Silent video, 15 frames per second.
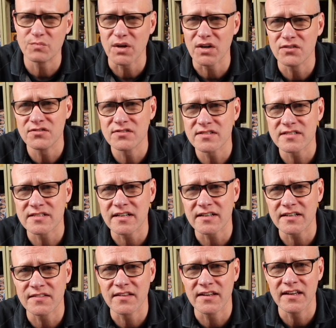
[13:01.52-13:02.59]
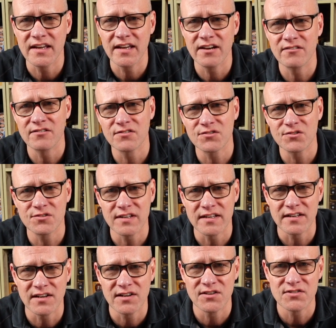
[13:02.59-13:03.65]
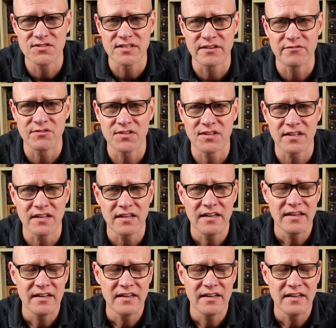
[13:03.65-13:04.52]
bones stuck in their hair and through their nose and everything,